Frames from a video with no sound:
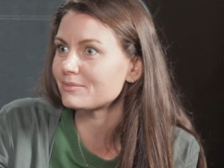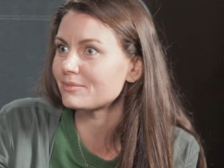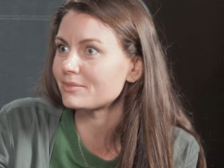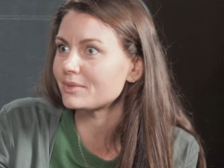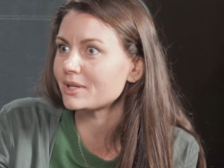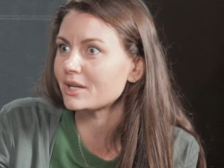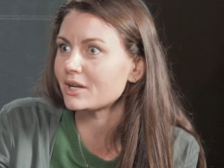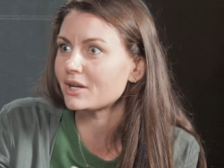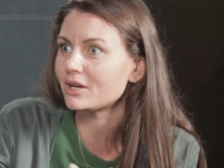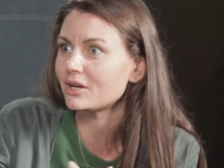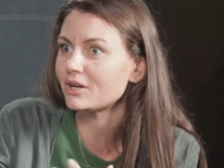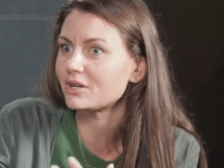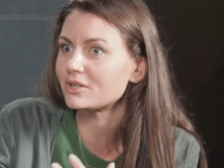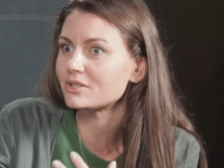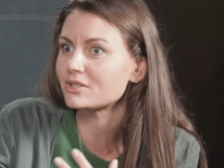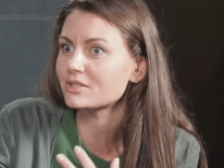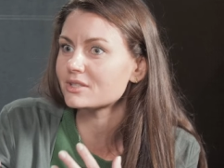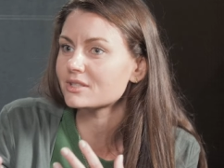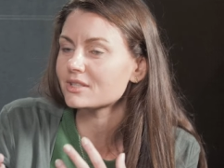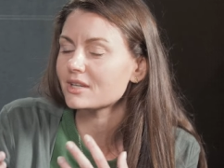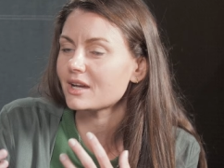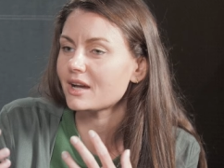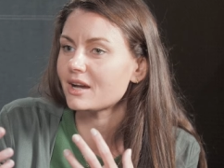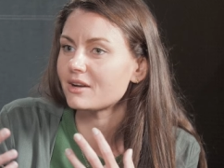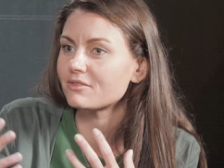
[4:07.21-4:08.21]

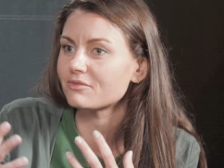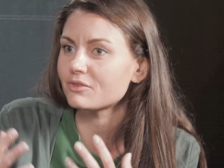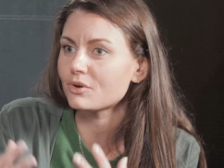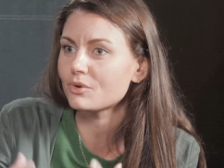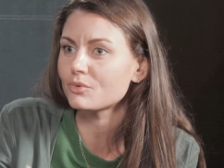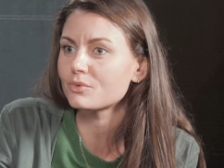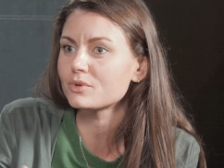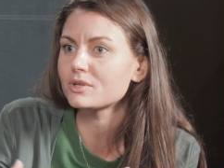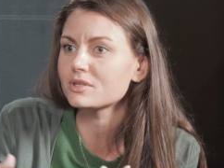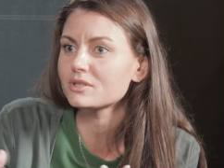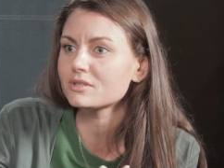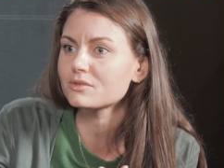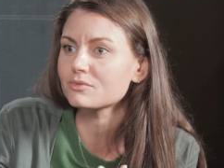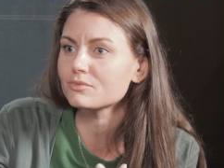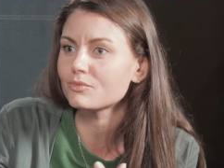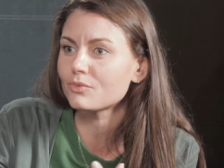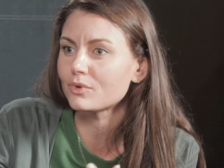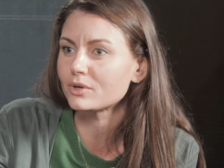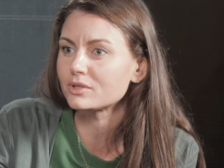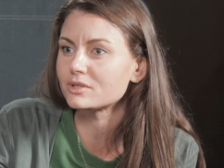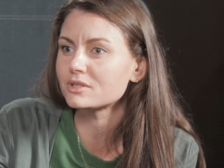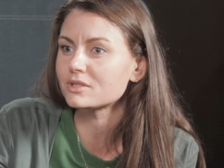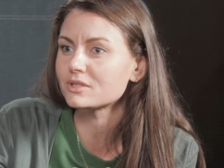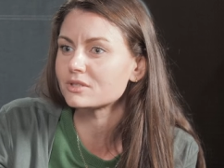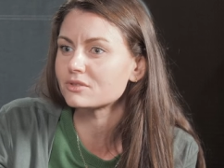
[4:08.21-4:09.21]
because I've always
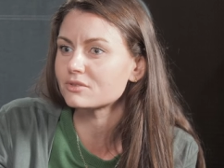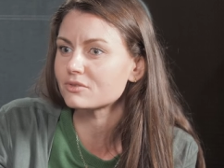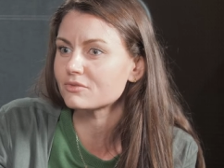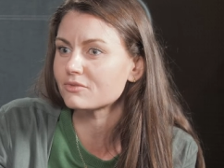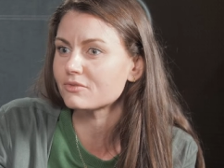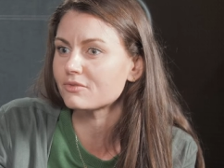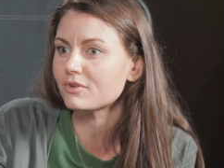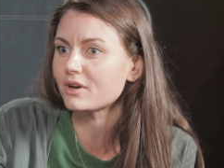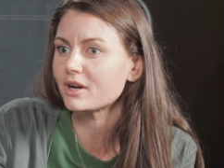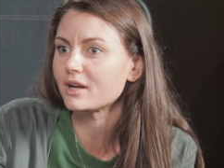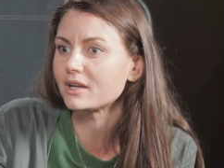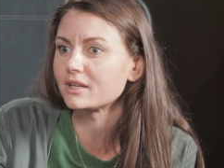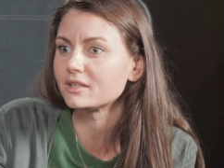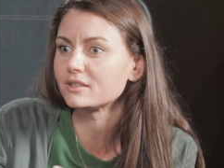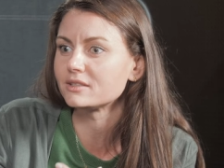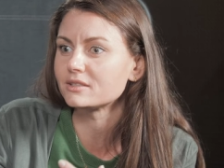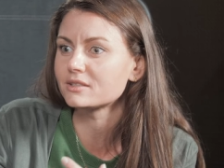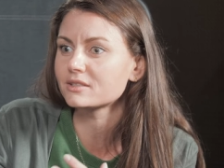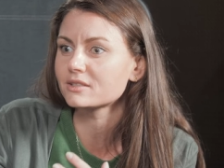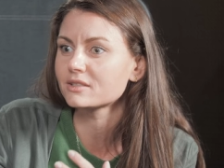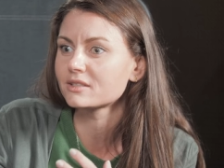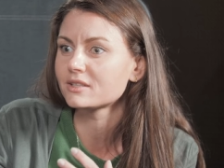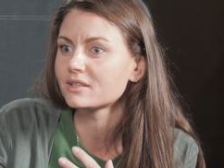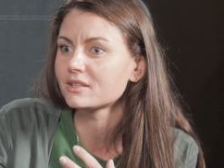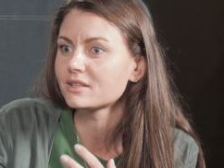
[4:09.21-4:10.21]
wanted to find